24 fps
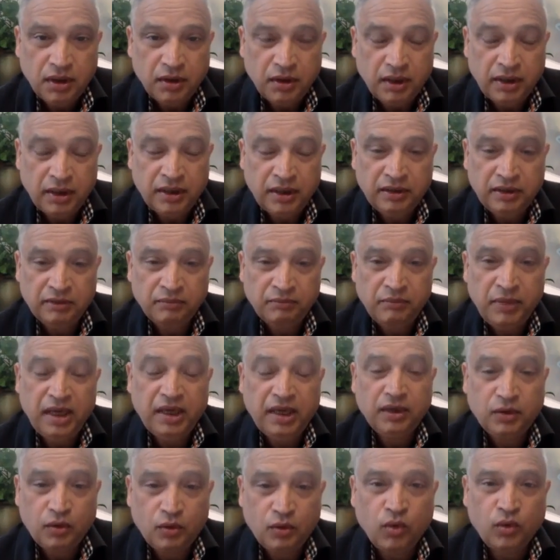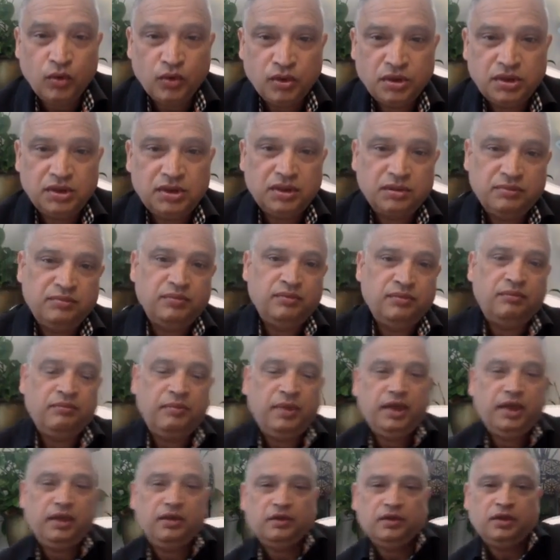main
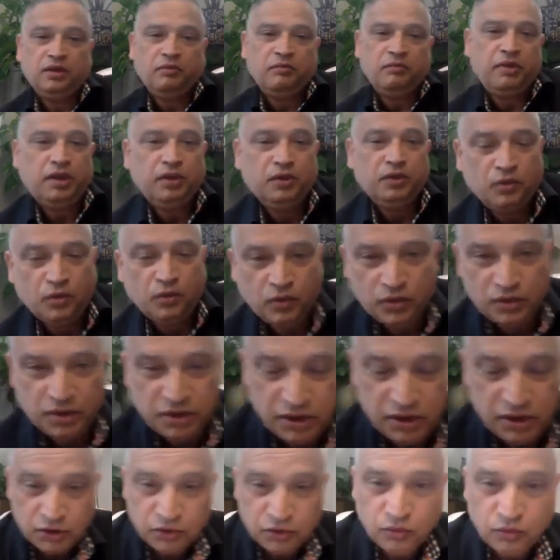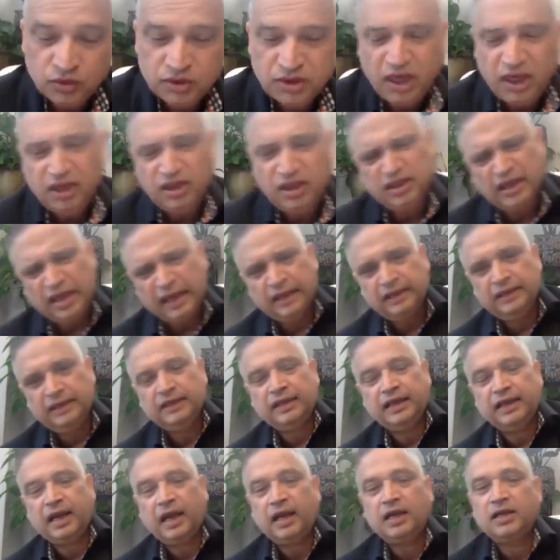on the menu course those are, and
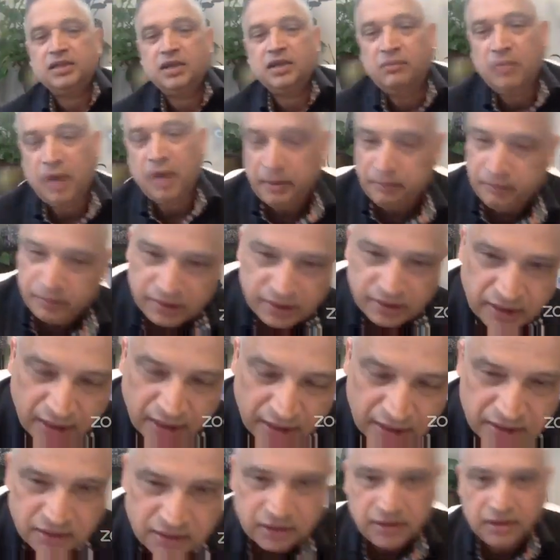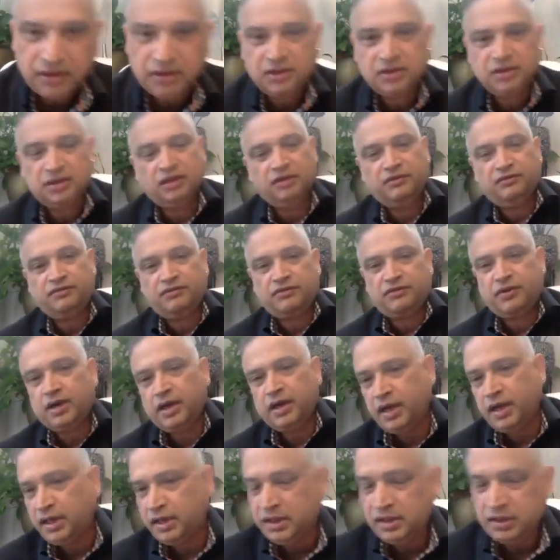there are some appetizers, the
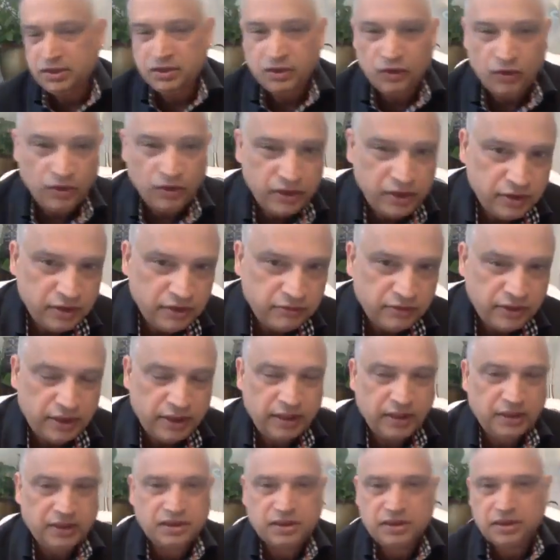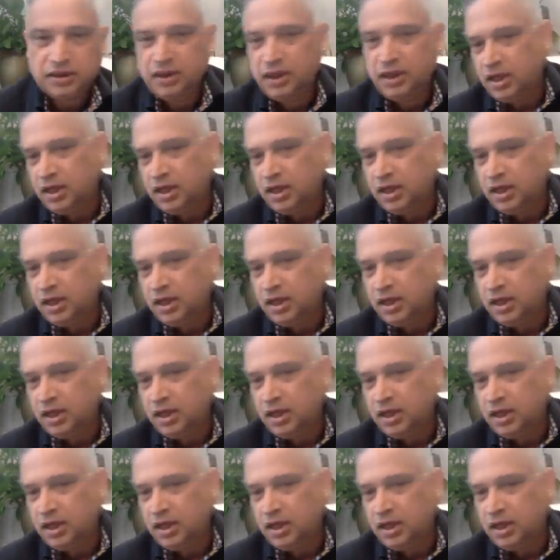fries, onion rings,